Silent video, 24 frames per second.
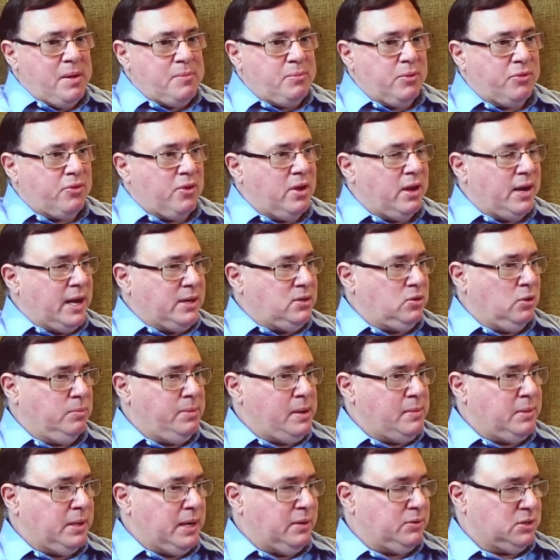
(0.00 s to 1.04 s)
People thought, I
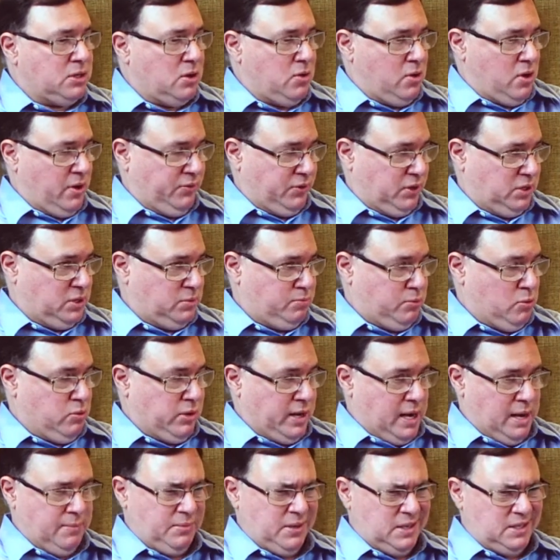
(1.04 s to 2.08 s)
told people that I was going off to this boot
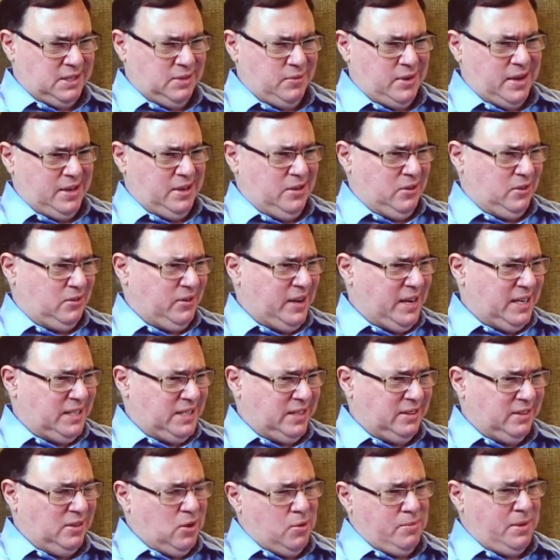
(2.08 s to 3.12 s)
camp. They said, what, are you
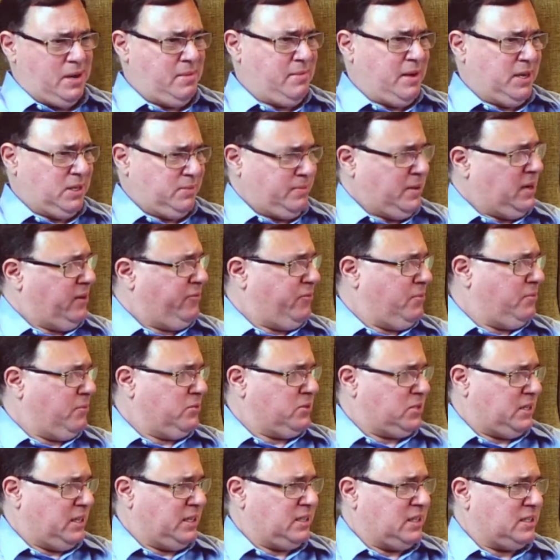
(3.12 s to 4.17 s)
crazy? Nobody makes money from
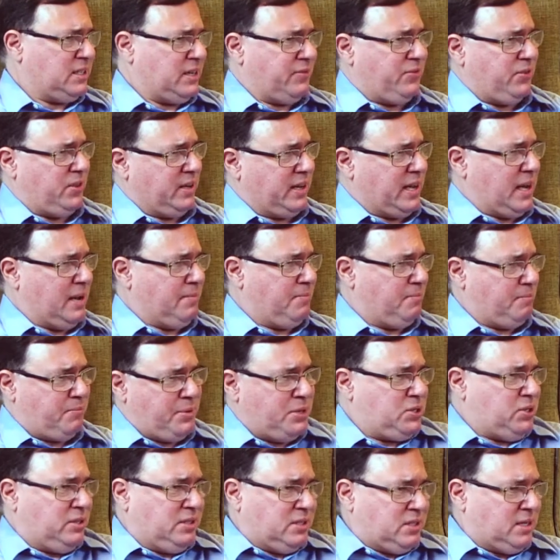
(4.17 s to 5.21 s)
those things except for the guy
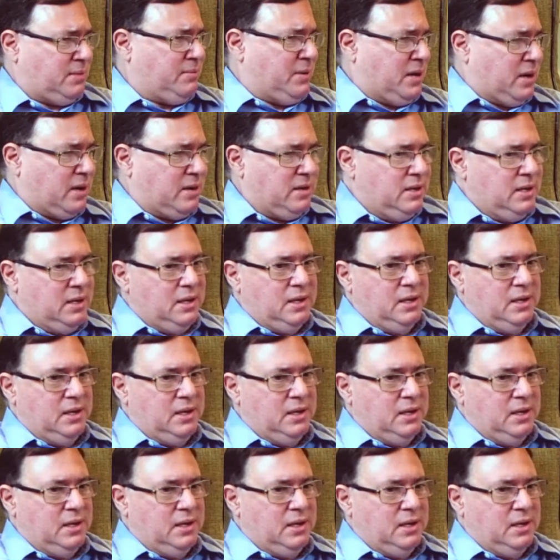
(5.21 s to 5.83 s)
pitching the seminar.